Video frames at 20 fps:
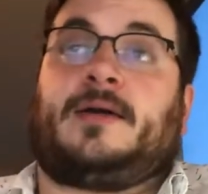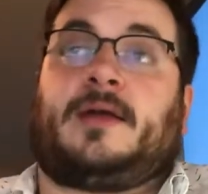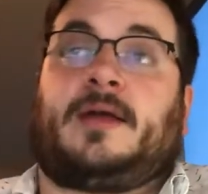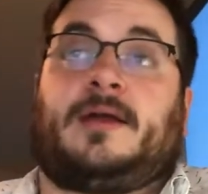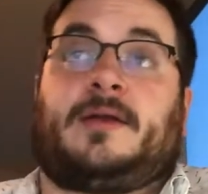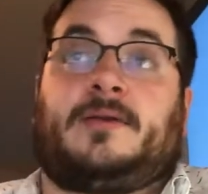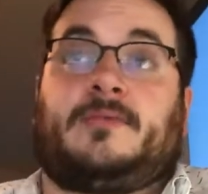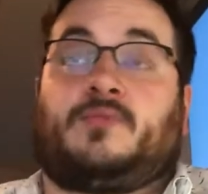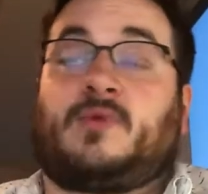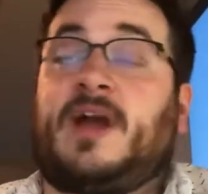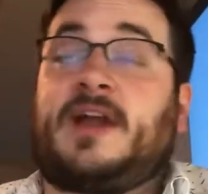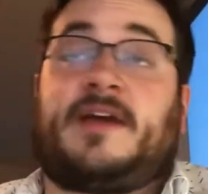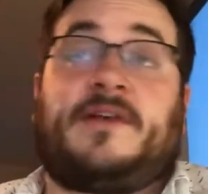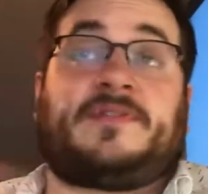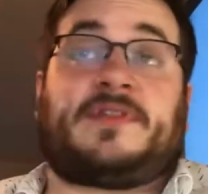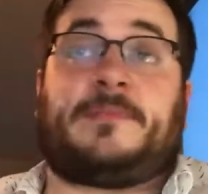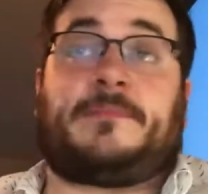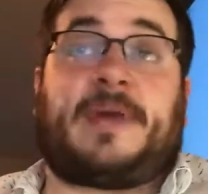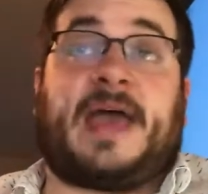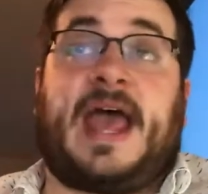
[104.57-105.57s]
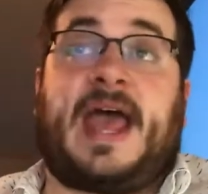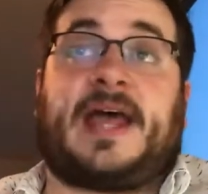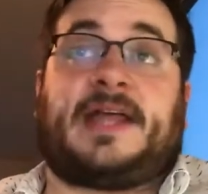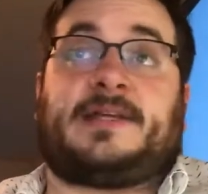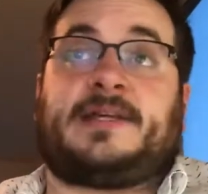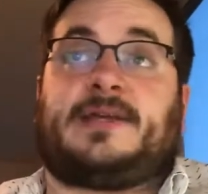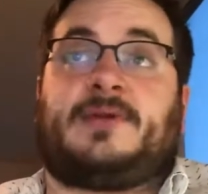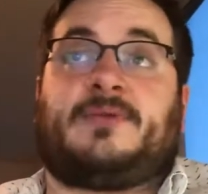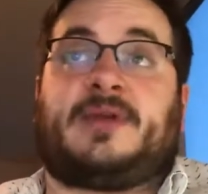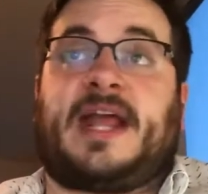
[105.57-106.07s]
And right off the
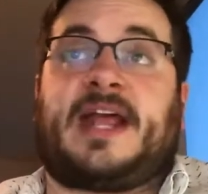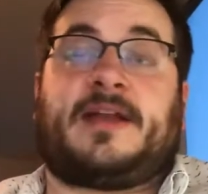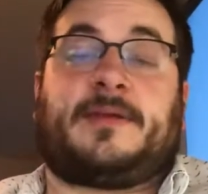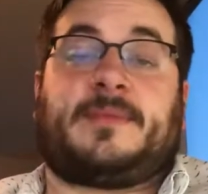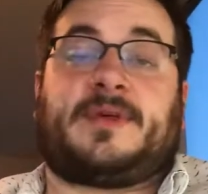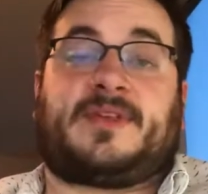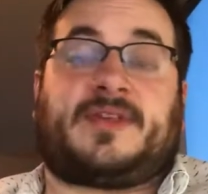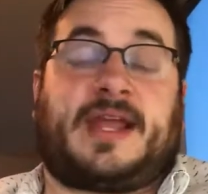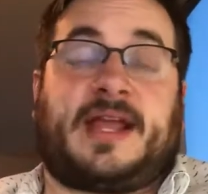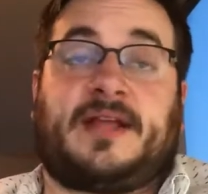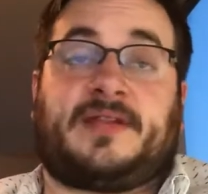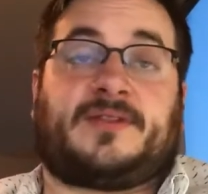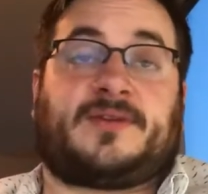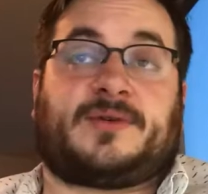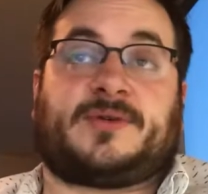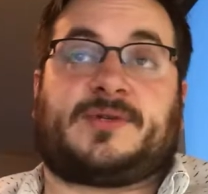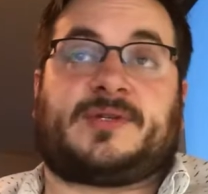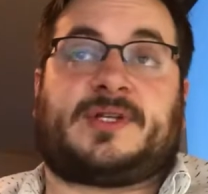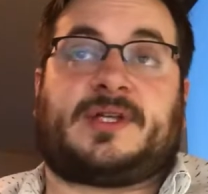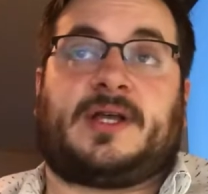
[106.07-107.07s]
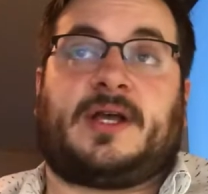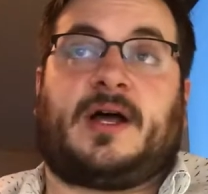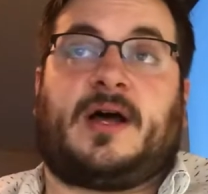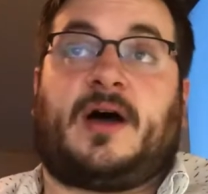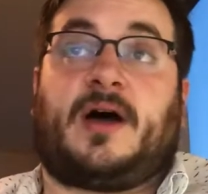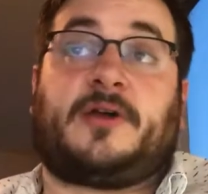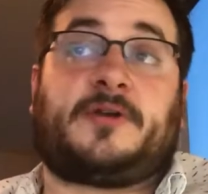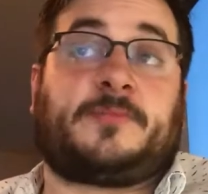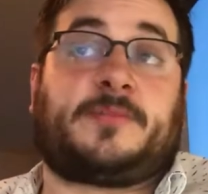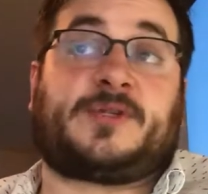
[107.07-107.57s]
bat, unanimous answers.
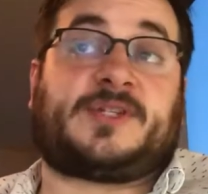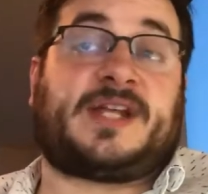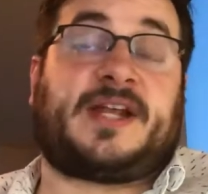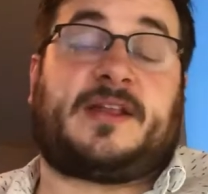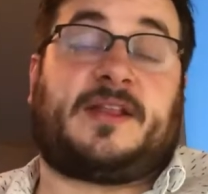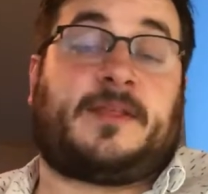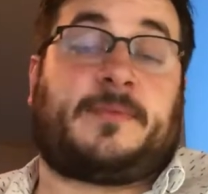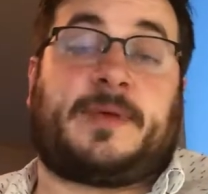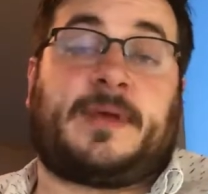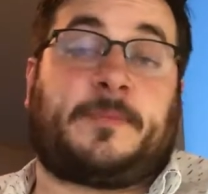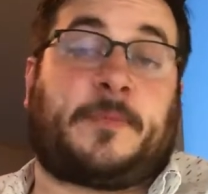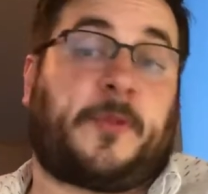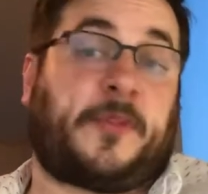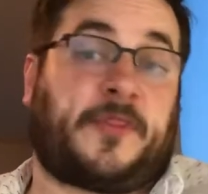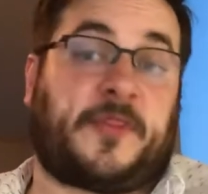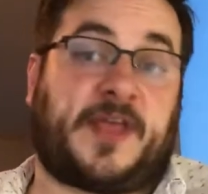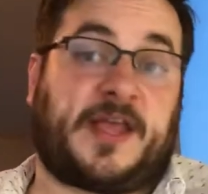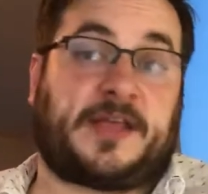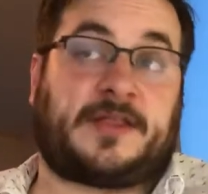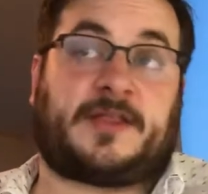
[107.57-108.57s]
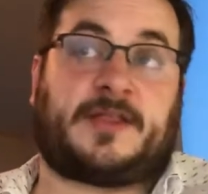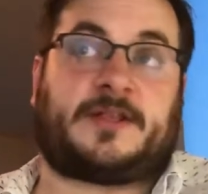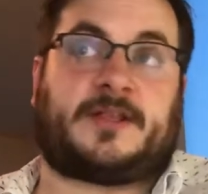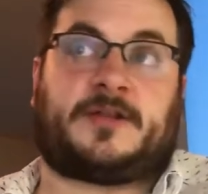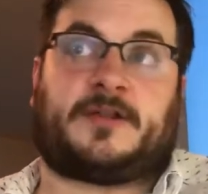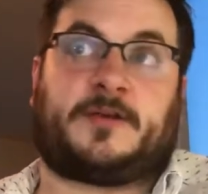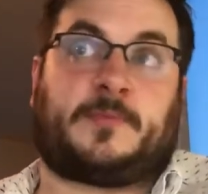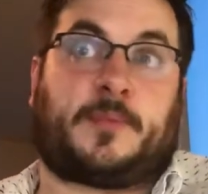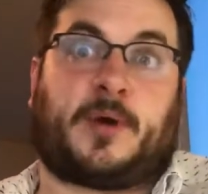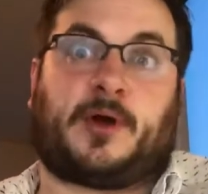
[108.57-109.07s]
100% of the people think that the
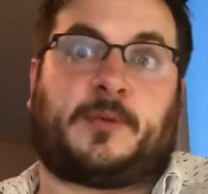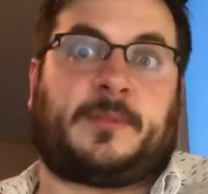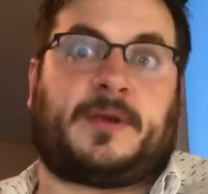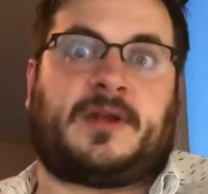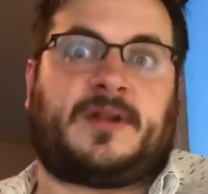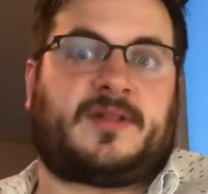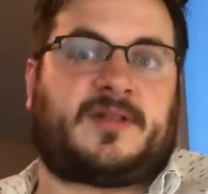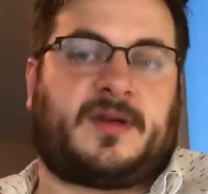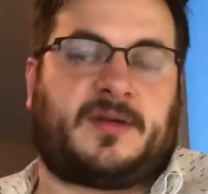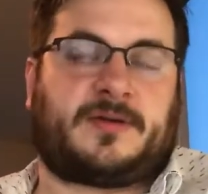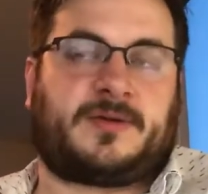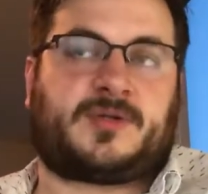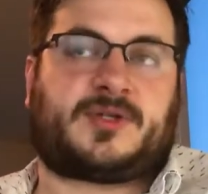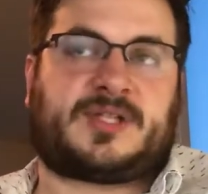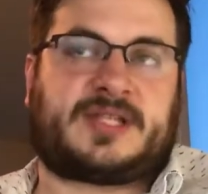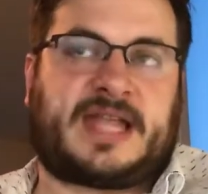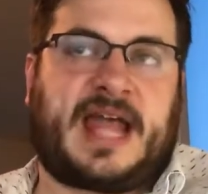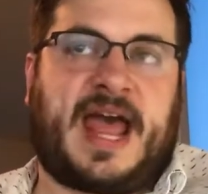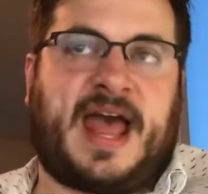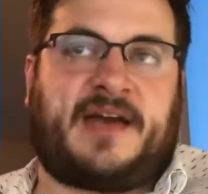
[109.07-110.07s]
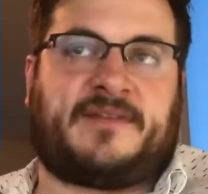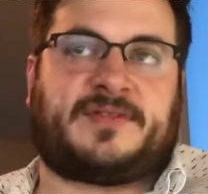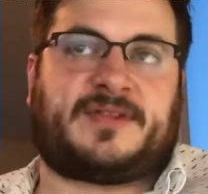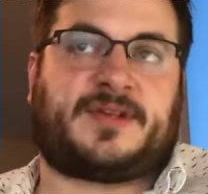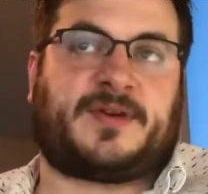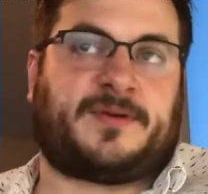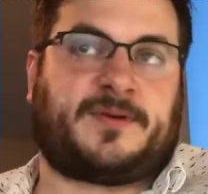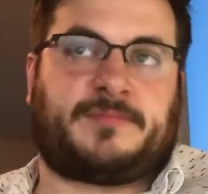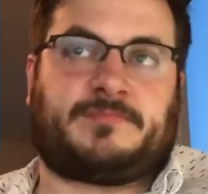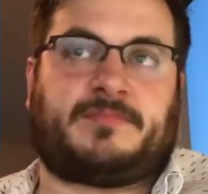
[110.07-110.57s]
department is understaffed,
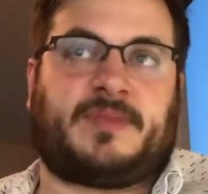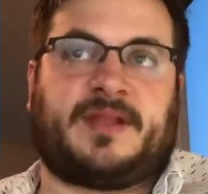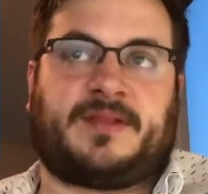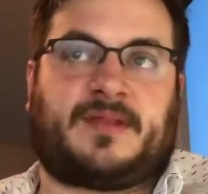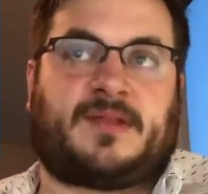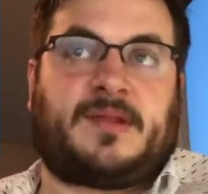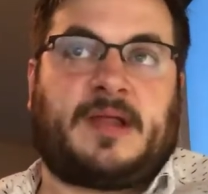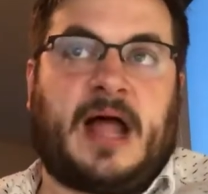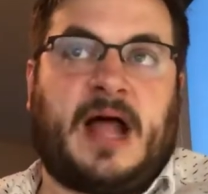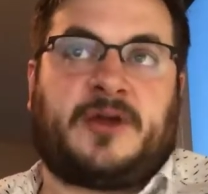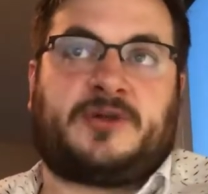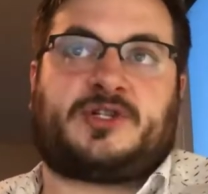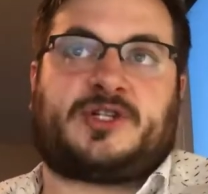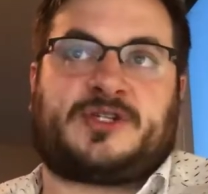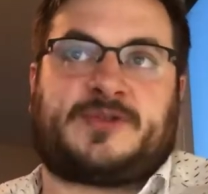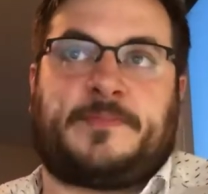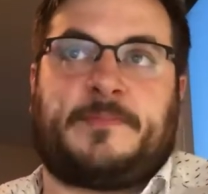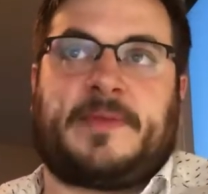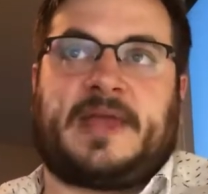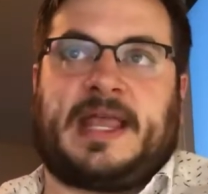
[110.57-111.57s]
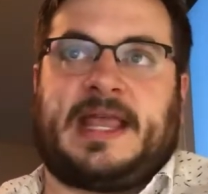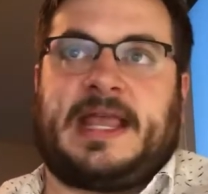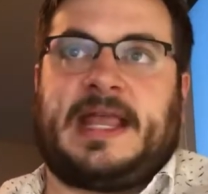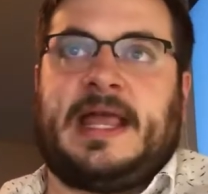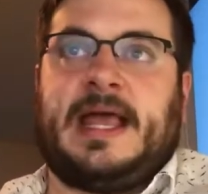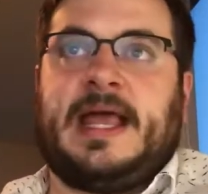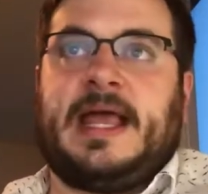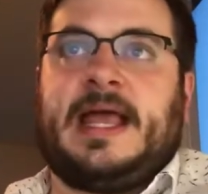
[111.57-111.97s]
so it's not just me.